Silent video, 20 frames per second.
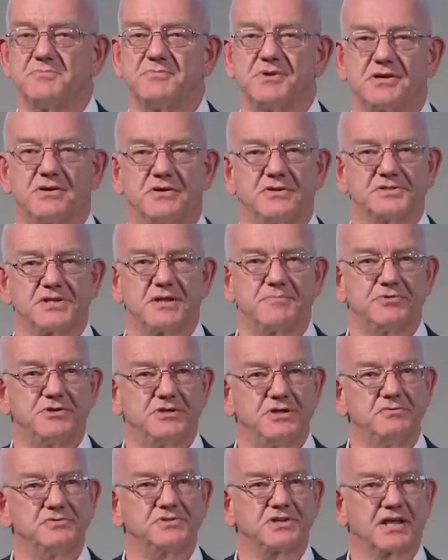because they
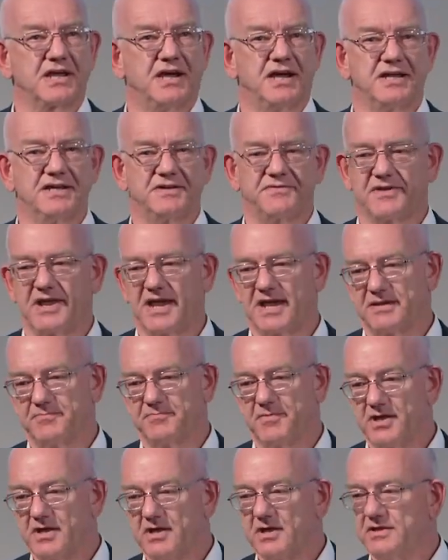produced a kind of
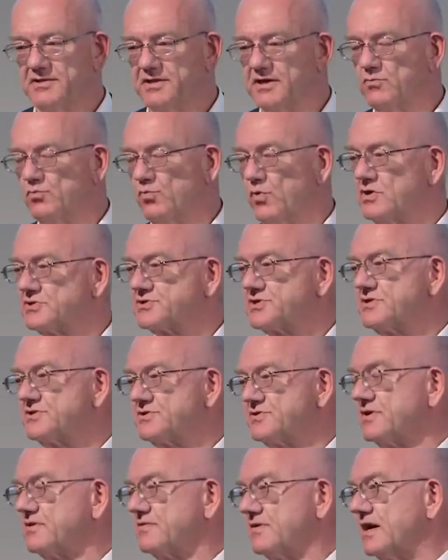game that
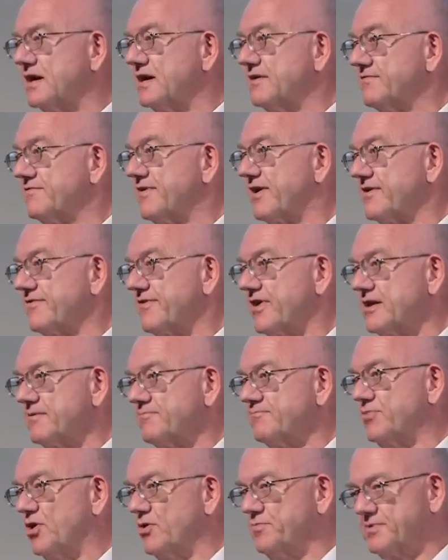wasn't very, very
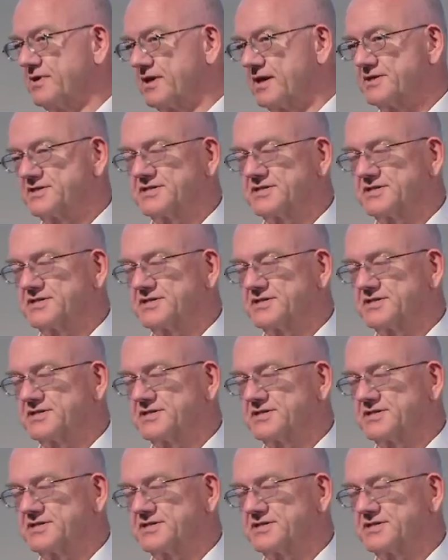popular.